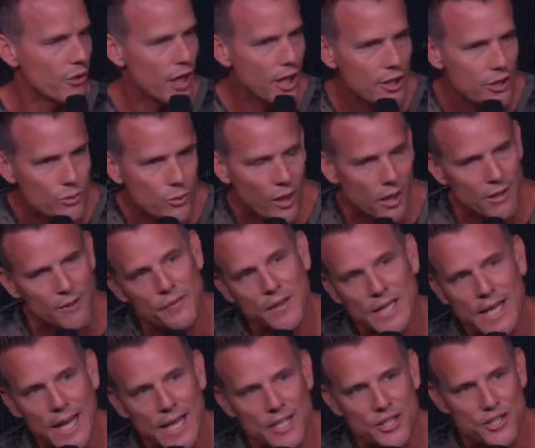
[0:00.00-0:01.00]

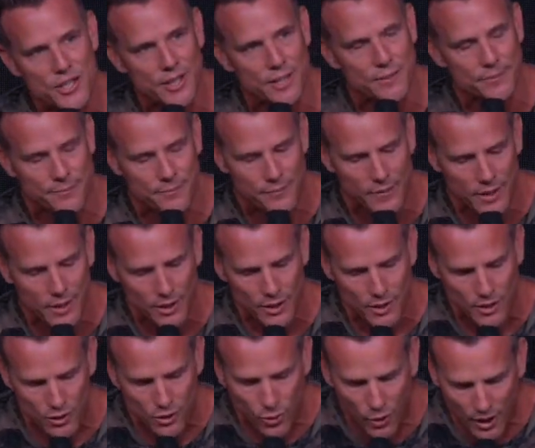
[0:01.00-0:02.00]
unqualification
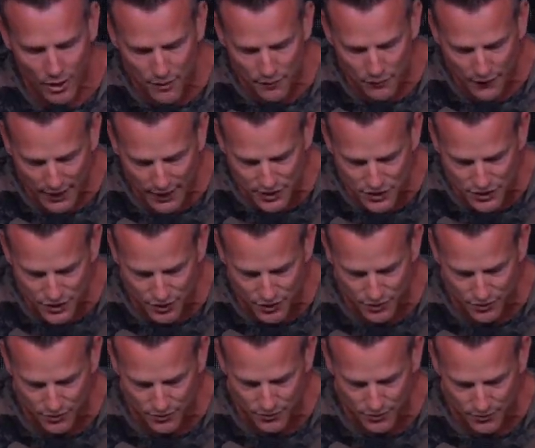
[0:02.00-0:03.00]
qualifies
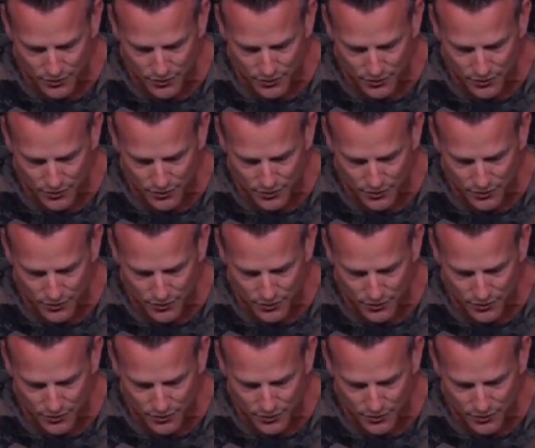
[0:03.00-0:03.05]
you.